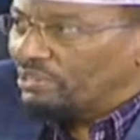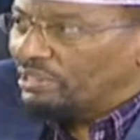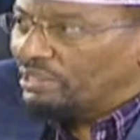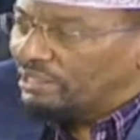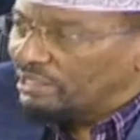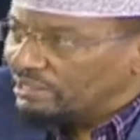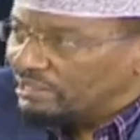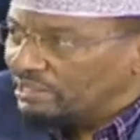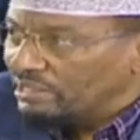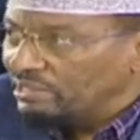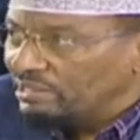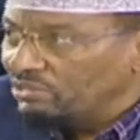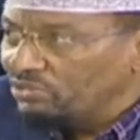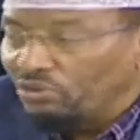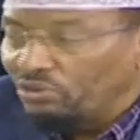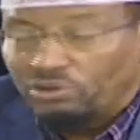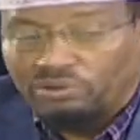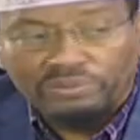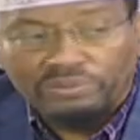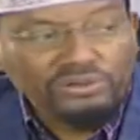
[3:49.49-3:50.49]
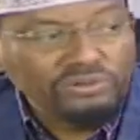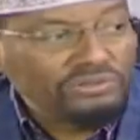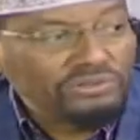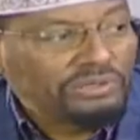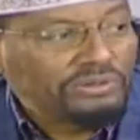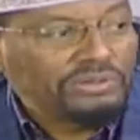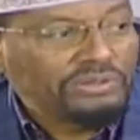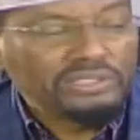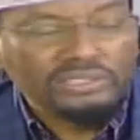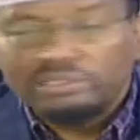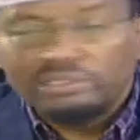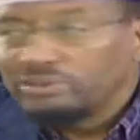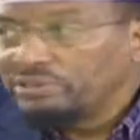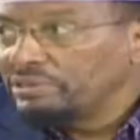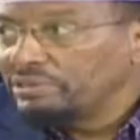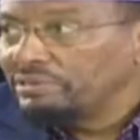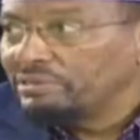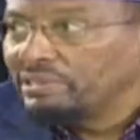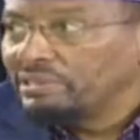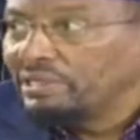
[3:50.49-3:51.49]
The next it is no, because our ratio
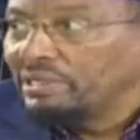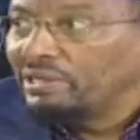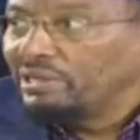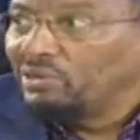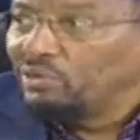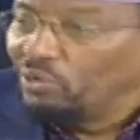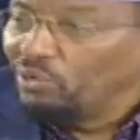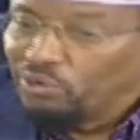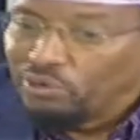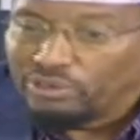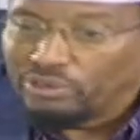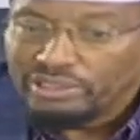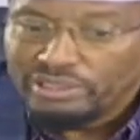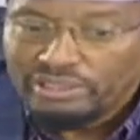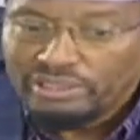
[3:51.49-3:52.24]
is low.